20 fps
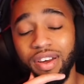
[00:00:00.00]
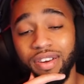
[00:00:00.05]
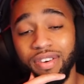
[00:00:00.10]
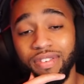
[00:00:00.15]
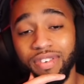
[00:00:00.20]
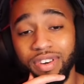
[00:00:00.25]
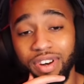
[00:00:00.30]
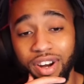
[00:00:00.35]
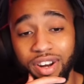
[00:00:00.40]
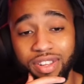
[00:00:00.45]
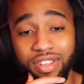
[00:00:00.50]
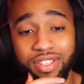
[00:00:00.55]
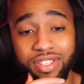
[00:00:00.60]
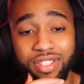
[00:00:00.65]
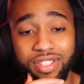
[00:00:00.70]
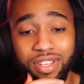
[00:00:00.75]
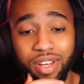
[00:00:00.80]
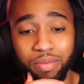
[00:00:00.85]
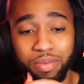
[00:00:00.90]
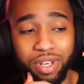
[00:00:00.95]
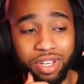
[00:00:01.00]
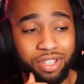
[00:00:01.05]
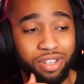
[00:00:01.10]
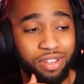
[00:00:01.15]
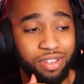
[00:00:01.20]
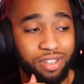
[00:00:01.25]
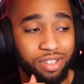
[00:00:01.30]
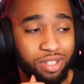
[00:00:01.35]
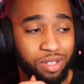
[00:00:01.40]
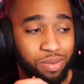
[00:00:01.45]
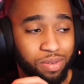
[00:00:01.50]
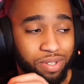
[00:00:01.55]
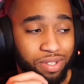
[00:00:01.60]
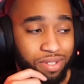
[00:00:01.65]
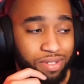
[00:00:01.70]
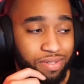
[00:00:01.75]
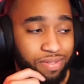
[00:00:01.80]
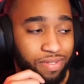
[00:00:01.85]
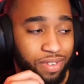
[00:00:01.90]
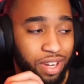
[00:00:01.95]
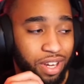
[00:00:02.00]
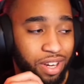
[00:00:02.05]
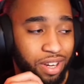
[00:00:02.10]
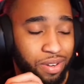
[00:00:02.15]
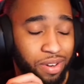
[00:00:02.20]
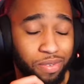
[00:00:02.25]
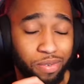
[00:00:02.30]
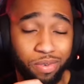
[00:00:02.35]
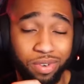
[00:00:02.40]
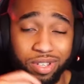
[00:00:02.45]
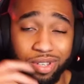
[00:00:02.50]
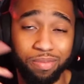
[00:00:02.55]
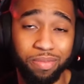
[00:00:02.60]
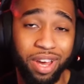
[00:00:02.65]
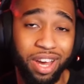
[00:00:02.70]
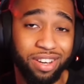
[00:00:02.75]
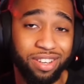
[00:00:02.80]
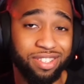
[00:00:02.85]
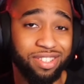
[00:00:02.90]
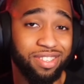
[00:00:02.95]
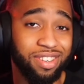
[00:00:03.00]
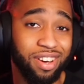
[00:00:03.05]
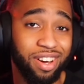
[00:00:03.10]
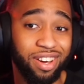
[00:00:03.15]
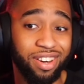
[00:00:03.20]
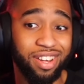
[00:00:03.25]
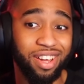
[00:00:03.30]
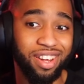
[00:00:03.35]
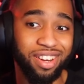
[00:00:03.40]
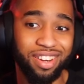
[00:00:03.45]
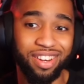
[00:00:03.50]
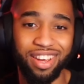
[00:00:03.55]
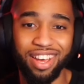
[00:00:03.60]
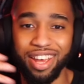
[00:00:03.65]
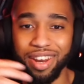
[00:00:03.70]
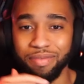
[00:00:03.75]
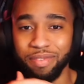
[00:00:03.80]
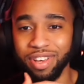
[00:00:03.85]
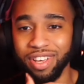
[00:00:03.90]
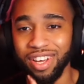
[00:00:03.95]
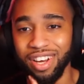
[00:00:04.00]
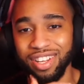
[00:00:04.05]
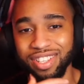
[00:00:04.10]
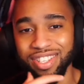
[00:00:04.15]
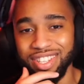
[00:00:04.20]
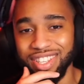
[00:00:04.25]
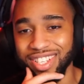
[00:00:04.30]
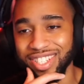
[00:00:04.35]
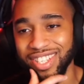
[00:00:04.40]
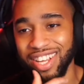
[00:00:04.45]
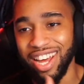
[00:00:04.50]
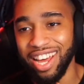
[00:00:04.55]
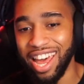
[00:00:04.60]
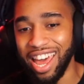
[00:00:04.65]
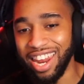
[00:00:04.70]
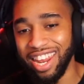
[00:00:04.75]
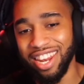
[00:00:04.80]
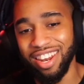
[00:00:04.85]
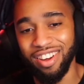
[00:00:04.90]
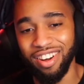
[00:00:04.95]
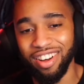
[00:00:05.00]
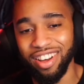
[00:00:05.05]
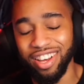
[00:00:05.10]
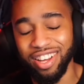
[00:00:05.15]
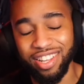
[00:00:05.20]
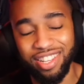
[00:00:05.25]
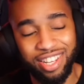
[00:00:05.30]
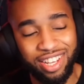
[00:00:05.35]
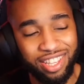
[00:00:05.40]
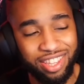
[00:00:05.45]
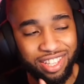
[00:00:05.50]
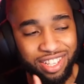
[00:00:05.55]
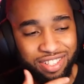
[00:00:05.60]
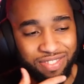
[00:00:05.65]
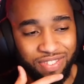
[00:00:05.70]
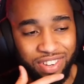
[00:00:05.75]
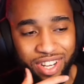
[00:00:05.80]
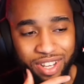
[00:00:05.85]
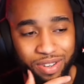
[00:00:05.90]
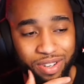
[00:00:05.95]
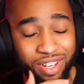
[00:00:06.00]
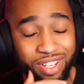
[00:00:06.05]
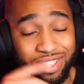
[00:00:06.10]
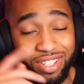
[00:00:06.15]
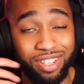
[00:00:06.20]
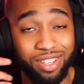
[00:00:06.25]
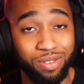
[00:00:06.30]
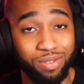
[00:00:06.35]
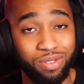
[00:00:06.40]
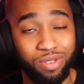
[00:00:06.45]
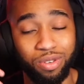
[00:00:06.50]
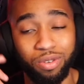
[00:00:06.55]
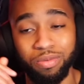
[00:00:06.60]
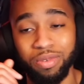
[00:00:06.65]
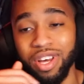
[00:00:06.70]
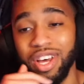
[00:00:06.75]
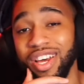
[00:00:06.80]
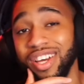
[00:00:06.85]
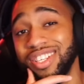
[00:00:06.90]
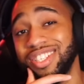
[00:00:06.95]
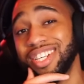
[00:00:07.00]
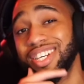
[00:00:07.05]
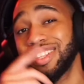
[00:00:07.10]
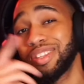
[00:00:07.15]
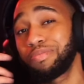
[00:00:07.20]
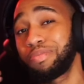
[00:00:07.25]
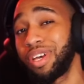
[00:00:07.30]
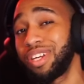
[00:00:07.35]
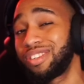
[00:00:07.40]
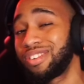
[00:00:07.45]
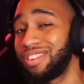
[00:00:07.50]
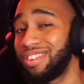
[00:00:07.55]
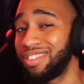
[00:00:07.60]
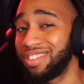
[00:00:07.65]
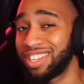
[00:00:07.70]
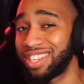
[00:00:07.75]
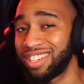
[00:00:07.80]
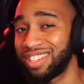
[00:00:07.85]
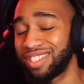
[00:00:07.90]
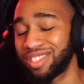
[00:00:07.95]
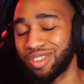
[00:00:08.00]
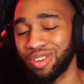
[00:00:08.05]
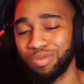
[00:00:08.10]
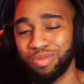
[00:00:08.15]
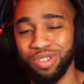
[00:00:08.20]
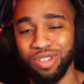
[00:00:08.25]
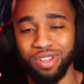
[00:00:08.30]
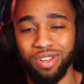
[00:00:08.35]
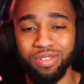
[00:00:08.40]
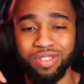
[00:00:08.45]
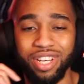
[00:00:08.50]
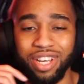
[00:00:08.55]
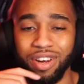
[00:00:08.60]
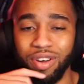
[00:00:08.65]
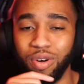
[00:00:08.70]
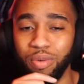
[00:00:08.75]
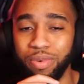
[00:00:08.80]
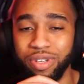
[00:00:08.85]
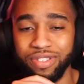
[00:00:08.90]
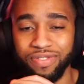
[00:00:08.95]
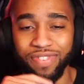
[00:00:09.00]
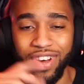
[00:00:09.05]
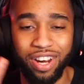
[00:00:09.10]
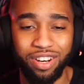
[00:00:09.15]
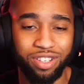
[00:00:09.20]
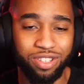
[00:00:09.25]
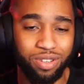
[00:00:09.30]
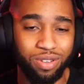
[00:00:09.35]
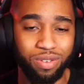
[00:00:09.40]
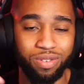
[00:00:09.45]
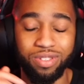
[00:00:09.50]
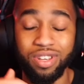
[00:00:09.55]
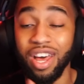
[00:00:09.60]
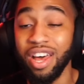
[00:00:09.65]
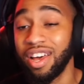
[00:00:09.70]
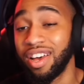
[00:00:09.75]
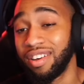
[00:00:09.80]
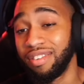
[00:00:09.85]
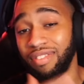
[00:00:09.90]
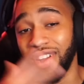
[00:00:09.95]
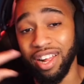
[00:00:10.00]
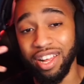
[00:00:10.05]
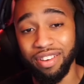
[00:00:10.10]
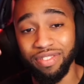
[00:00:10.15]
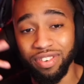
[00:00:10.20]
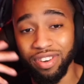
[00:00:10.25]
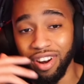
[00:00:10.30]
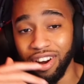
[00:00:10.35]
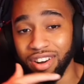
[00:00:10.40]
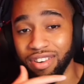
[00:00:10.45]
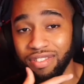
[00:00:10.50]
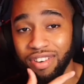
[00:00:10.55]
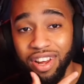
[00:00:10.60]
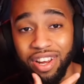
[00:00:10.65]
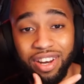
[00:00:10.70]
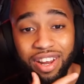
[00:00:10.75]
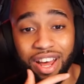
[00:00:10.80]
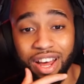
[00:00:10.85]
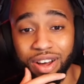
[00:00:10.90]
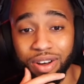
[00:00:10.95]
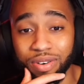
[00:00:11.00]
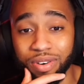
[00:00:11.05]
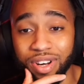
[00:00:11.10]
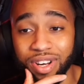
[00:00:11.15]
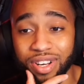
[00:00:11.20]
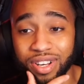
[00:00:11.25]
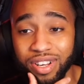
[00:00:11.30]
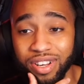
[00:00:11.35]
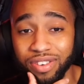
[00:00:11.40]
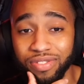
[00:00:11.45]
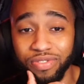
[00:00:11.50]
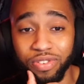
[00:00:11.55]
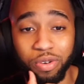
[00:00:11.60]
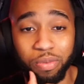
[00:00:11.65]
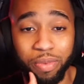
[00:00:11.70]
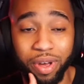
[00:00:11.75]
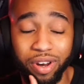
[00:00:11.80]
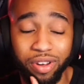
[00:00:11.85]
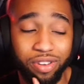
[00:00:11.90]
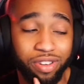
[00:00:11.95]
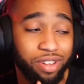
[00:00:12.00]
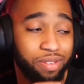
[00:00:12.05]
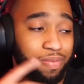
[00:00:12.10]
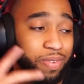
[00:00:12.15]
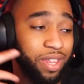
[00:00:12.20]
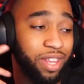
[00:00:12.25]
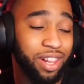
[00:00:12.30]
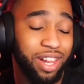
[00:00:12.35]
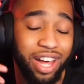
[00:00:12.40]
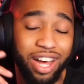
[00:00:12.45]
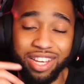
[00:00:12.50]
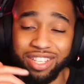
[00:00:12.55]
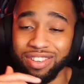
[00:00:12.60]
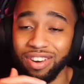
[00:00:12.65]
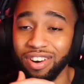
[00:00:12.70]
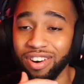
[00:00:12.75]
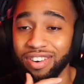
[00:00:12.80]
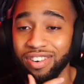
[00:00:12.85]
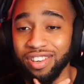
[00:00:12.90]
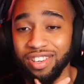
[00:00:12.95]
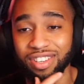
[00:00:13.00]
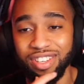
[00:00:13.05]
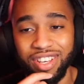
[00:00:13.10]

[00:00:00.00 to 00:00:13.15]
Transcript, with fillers: regardless, I'm gonna catch y'all on the next one. Uh, you ever want some extra unedited anime content that's not edited all hell like this video because of YouTube, check out the Patreon, link in the description. You know, I'm checking out a whole bunch of fire shows. Violet Evergarden right now, uh, Full Metal, I'm in the last arc.